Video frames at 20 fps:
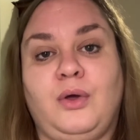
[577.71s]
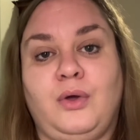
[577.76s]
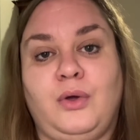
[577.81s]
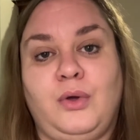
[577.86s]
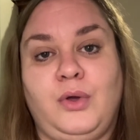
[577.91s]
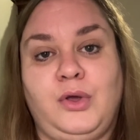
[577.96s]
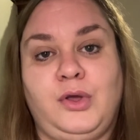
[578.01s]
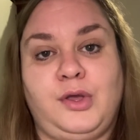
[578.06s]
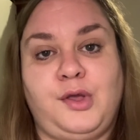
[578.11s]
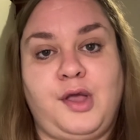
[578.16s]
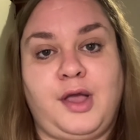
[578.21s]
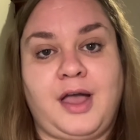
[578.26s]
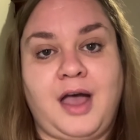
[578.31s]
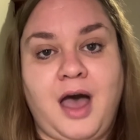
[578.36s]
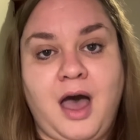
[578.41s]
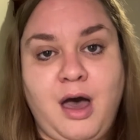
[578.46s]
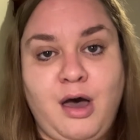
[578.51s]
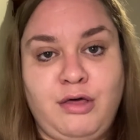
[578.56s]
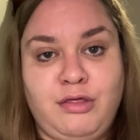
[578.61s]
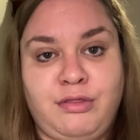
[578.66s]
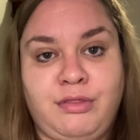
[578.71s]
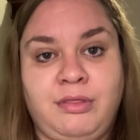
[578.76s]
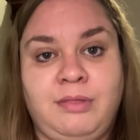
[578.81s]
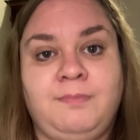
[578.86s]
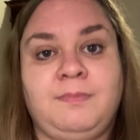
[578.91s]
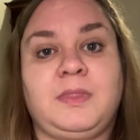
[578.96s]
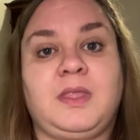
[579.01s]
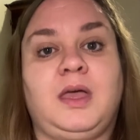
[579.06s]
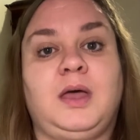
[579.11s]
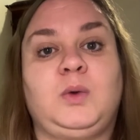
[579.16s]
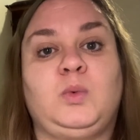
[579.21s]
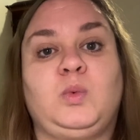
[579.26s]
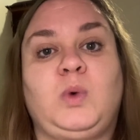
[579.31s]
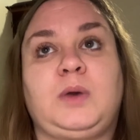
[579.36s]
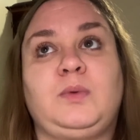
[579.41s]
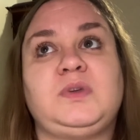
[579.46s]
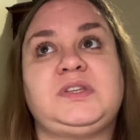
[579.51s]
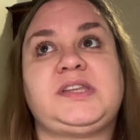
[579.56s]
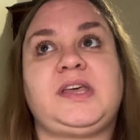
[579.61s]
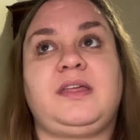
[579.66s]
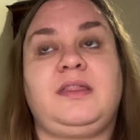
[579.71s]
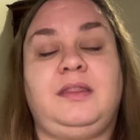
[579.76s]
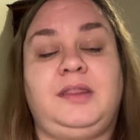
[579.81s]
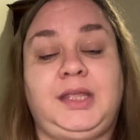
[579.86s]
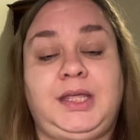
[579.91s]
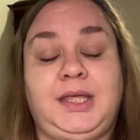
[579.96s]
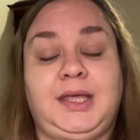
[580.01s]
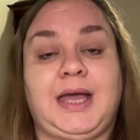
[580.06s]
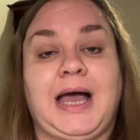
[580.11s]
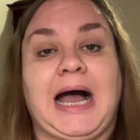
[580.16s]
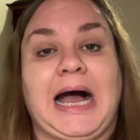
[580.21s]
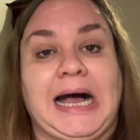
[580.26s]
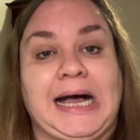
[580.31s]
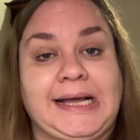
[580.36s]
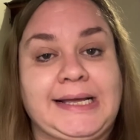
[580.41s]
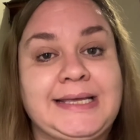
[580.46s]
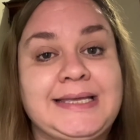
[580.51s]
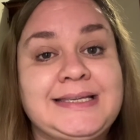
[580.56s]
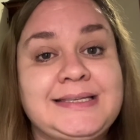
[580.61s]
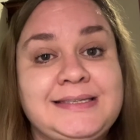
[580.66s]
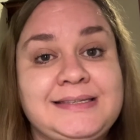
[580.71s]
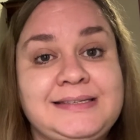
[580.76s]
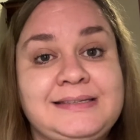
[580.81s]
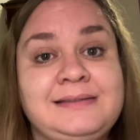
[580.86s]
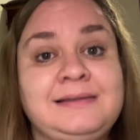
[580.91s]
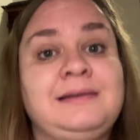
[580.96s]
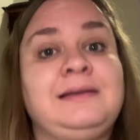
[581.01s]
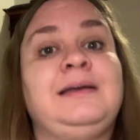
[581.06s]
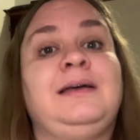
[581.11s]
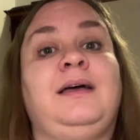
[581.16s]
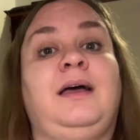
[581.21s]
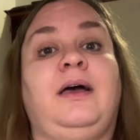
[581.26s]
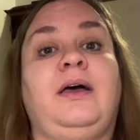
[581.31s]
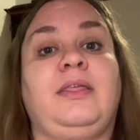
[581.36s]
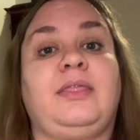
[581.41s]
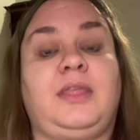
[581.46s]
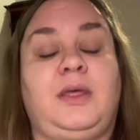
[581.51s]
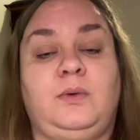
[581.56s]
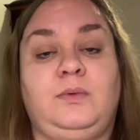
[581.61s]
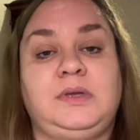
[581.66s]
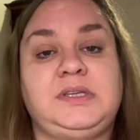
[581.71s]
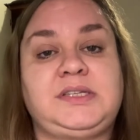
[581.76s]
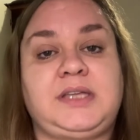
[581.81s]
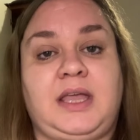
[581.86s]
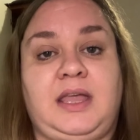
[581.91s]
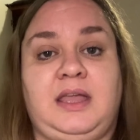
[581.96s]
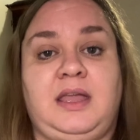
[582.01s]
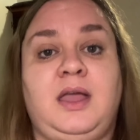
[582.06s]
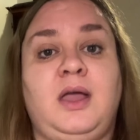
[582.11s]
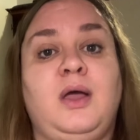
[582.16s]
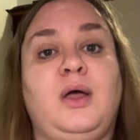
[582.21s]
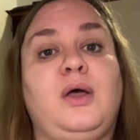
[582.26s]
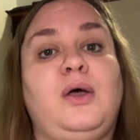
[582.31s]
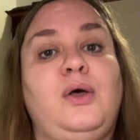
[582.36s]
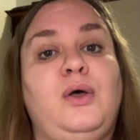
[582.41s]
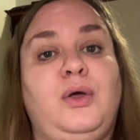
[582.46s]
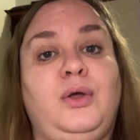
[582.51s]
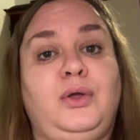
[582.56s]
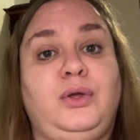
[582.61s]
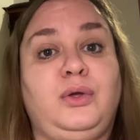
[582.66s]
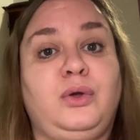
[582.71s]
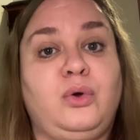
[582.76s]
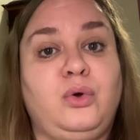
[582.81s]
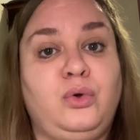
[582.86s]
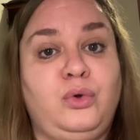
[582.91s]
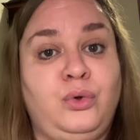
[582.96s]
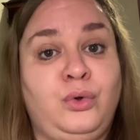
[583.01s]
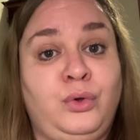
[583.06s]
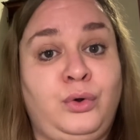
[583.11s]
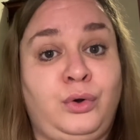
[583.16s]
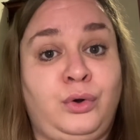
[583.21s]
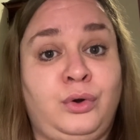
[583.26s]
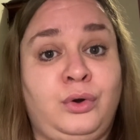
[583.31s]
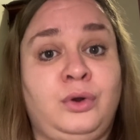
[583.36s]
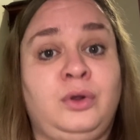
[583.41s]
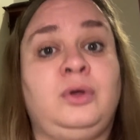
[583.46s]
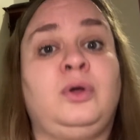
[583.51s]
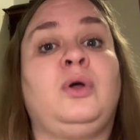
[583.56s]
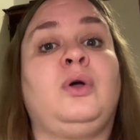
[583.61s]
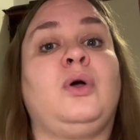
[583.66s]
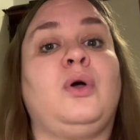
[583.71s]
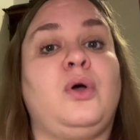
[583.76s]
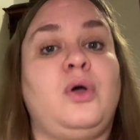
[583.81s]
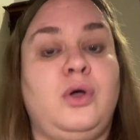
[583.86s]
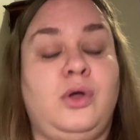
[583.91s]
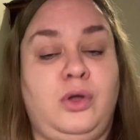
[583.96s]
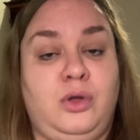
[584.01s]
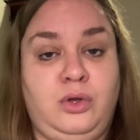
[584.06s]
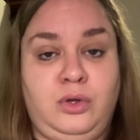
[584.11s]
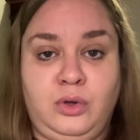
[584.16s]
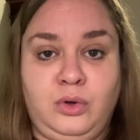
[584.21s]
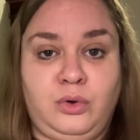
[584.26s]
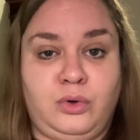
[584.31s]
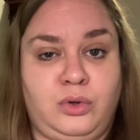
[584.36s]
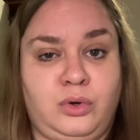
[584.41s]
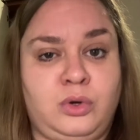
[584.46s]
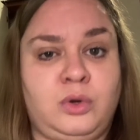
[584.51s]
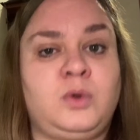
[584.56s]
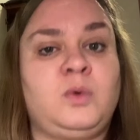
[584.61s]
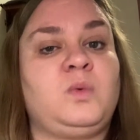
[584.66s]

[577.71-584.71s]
augað. And when we say the eyes, then we say augun, augun.